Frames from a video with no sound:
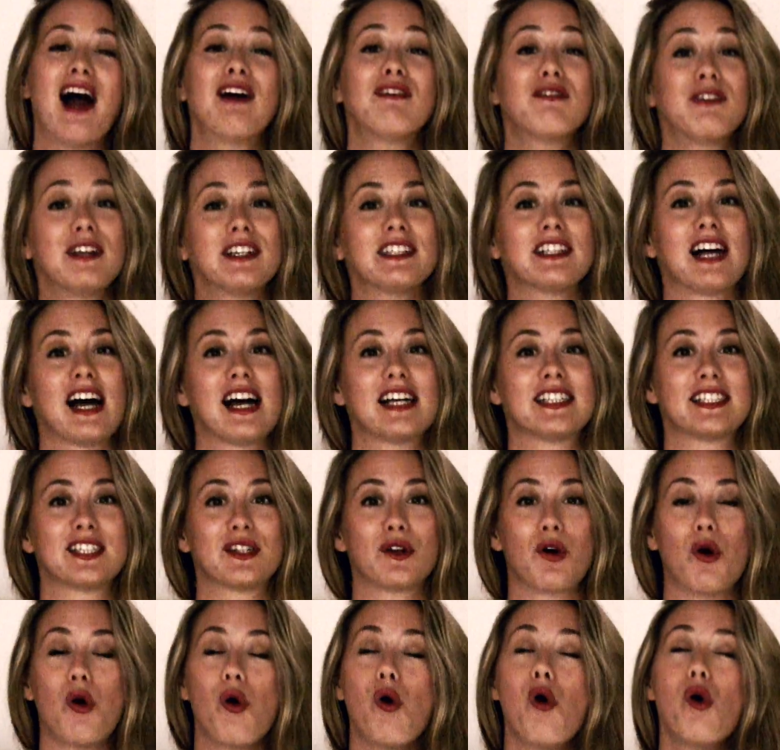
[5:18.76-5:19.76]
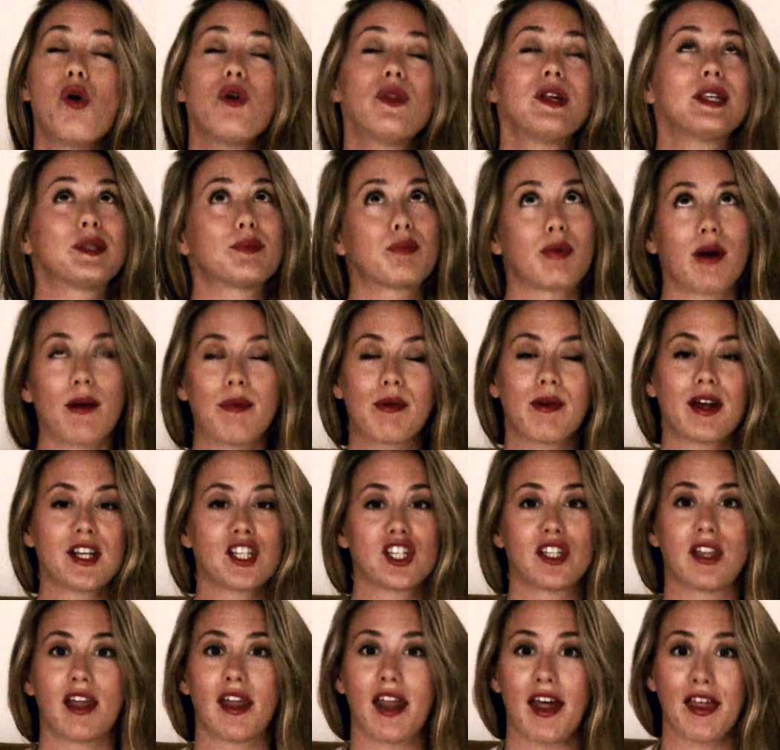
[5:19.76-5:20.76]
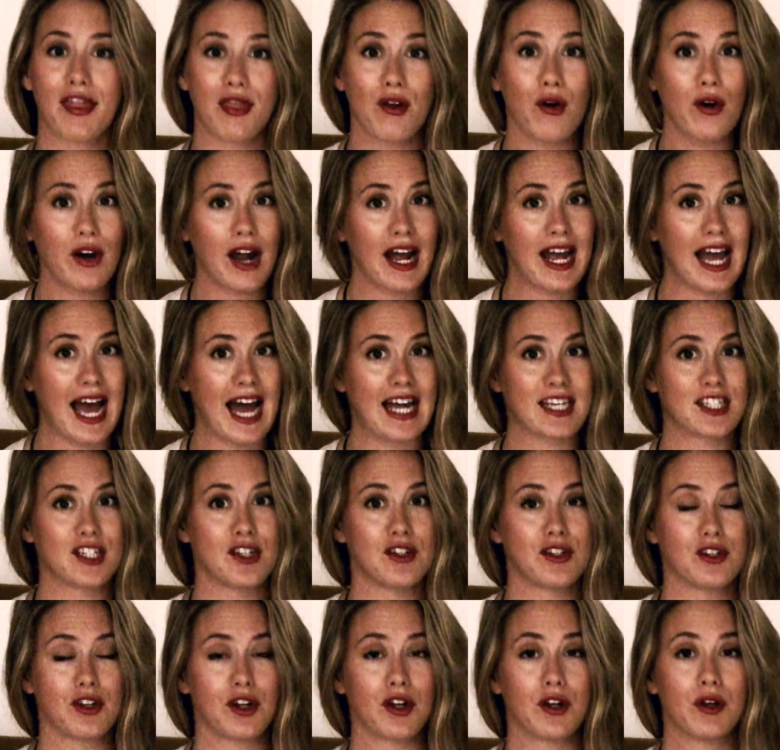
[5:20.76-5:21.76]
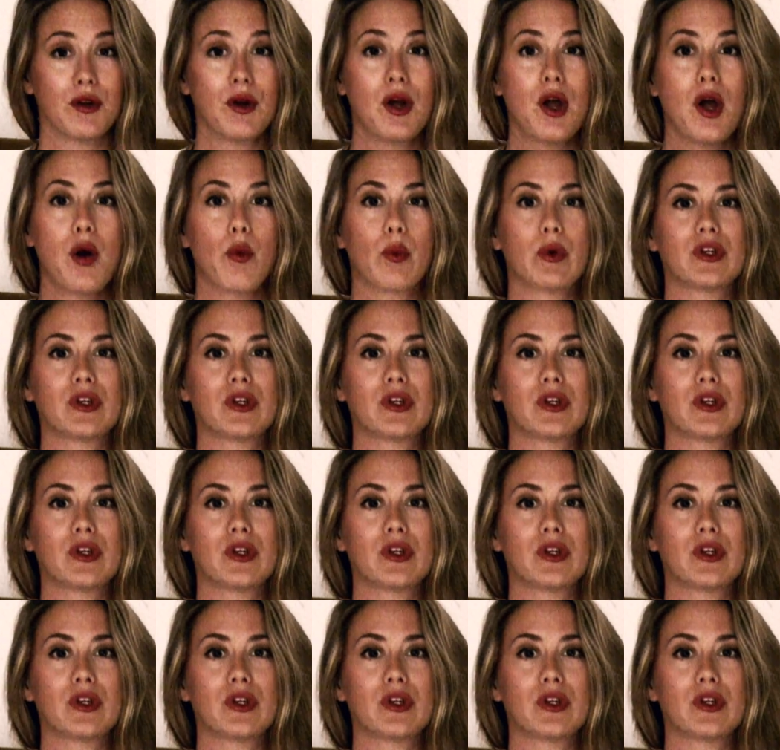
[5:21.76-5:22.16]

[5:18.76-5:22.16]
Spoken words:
I realized that all this preparation that I thought I had to do